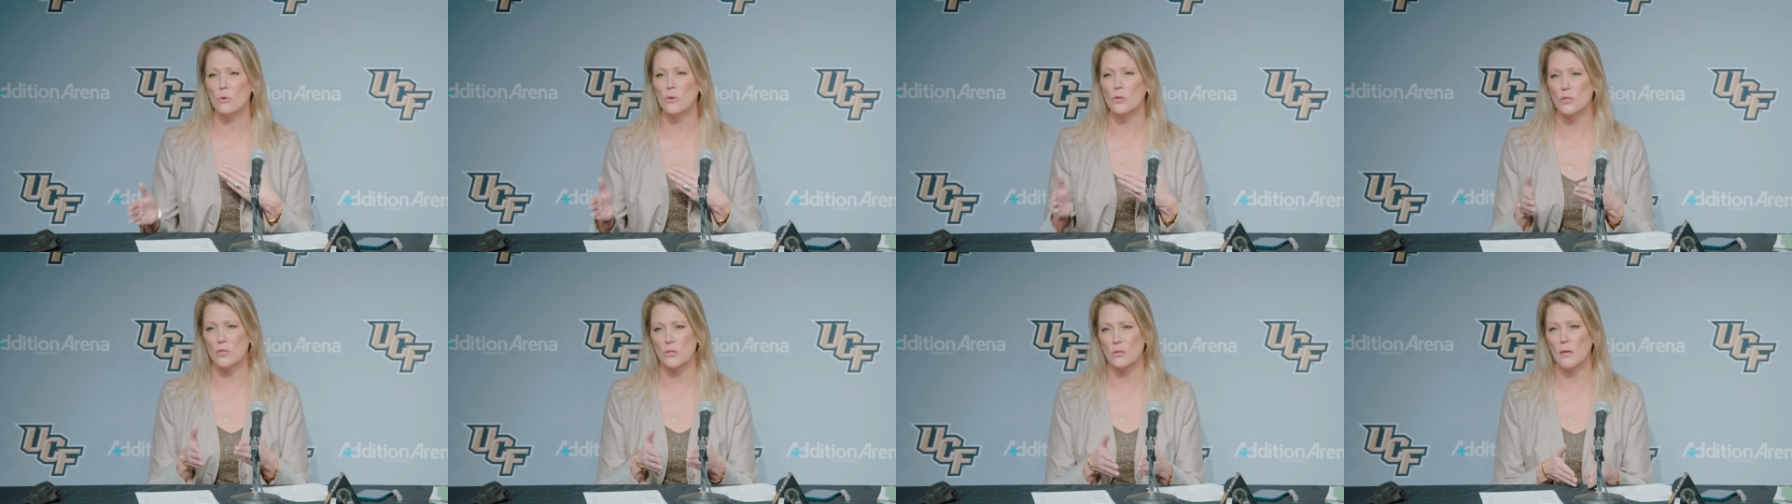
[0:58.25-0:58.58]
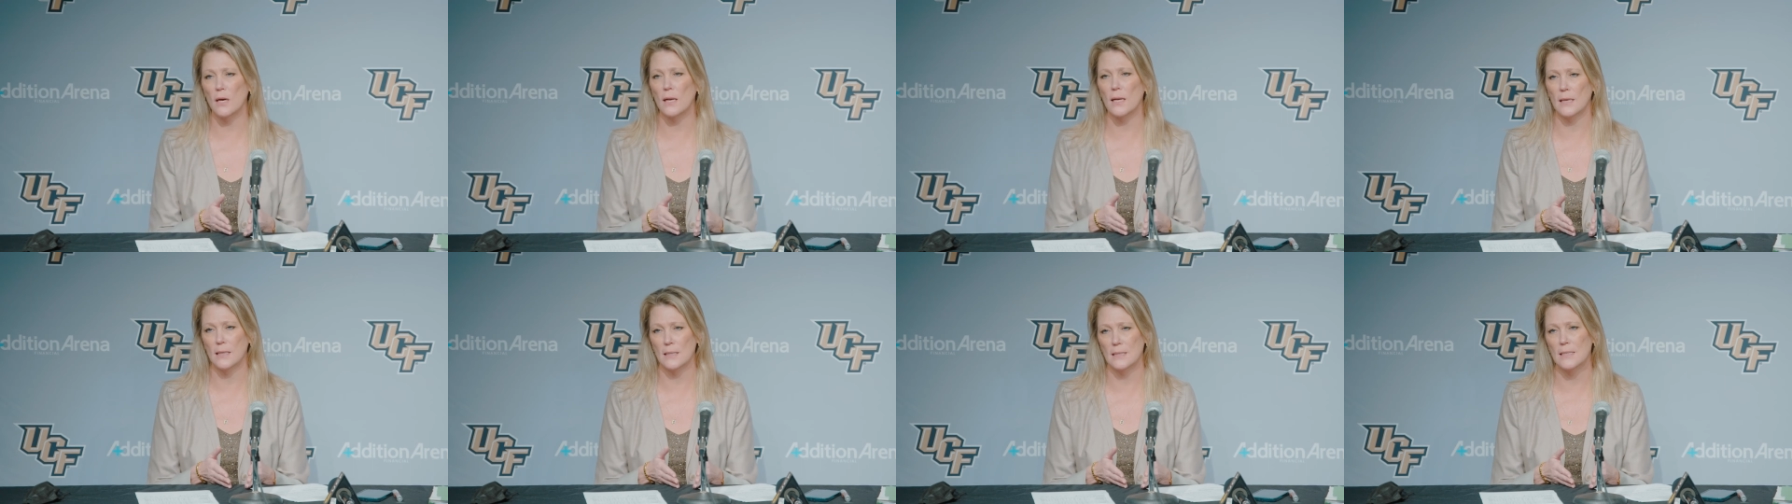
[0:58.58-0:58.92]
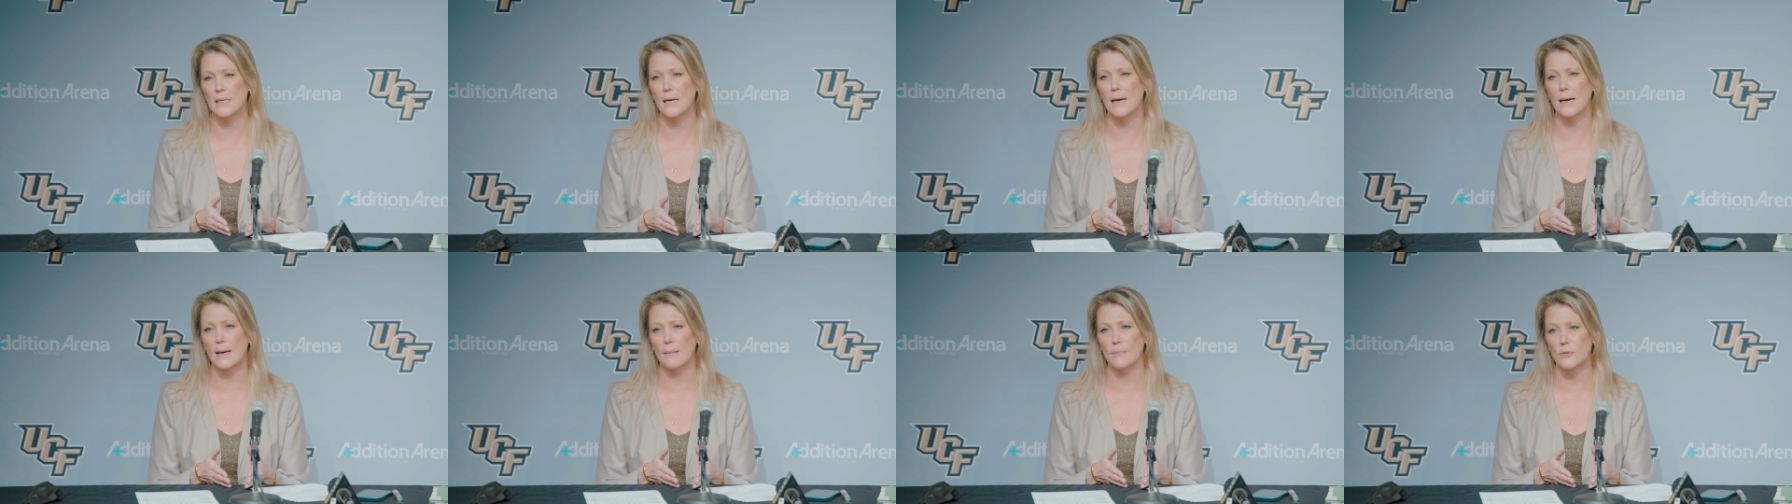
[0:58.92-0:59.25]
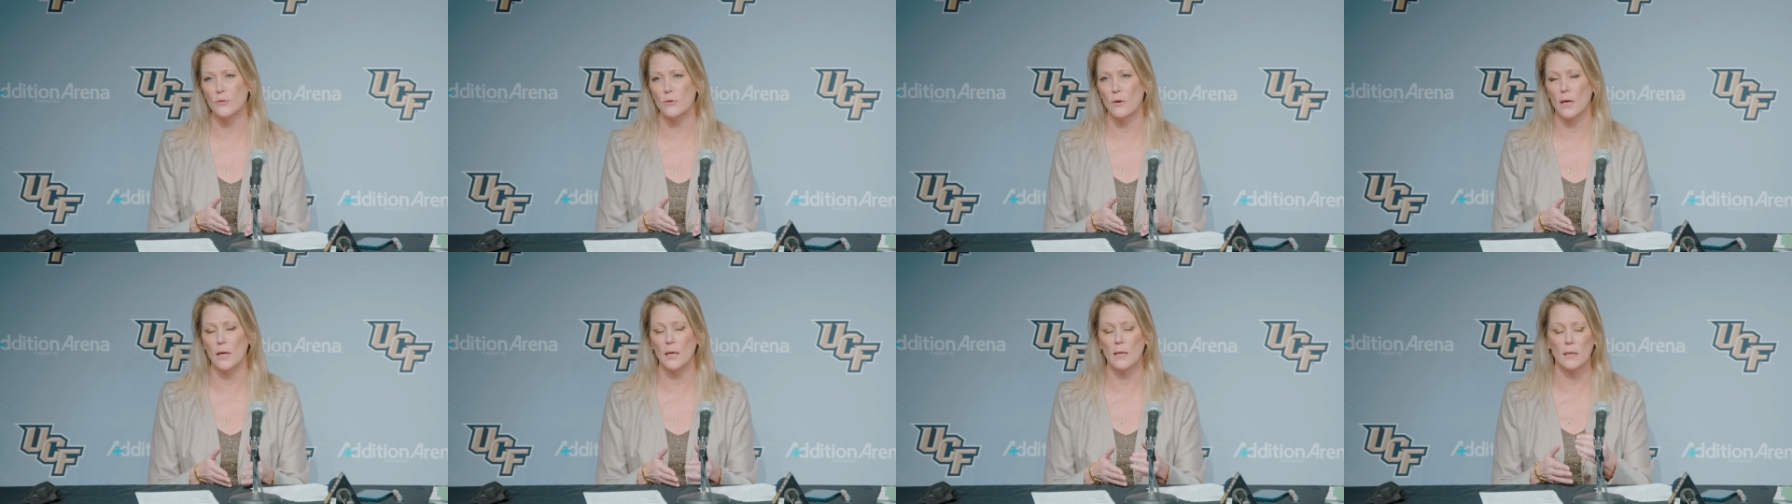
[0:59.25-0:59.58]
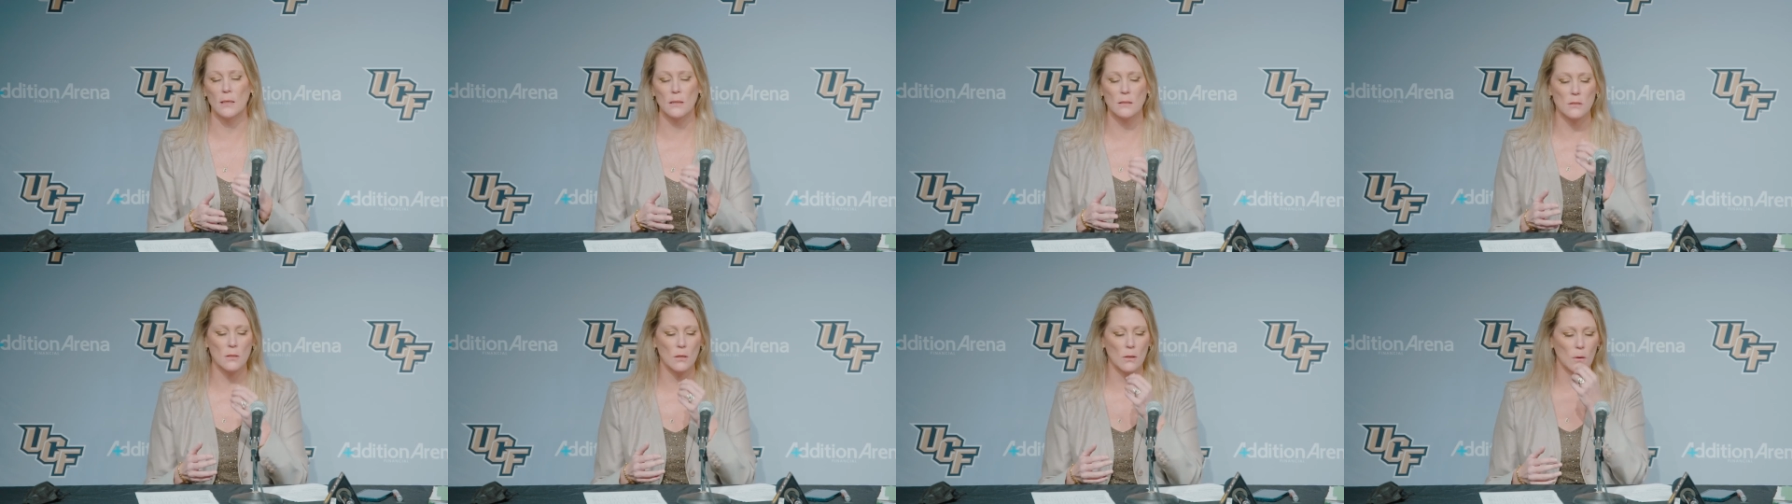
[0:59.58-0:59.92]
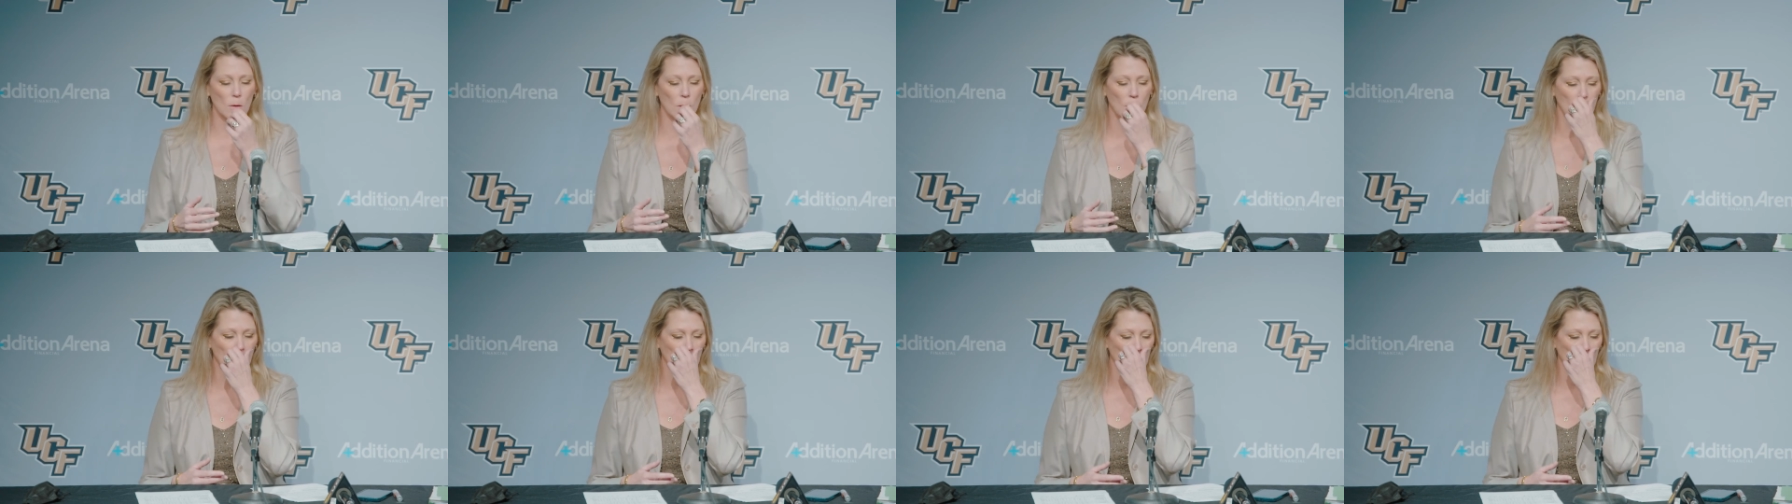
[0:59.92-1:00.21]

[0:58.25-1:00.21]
You still got to get stops, right? And so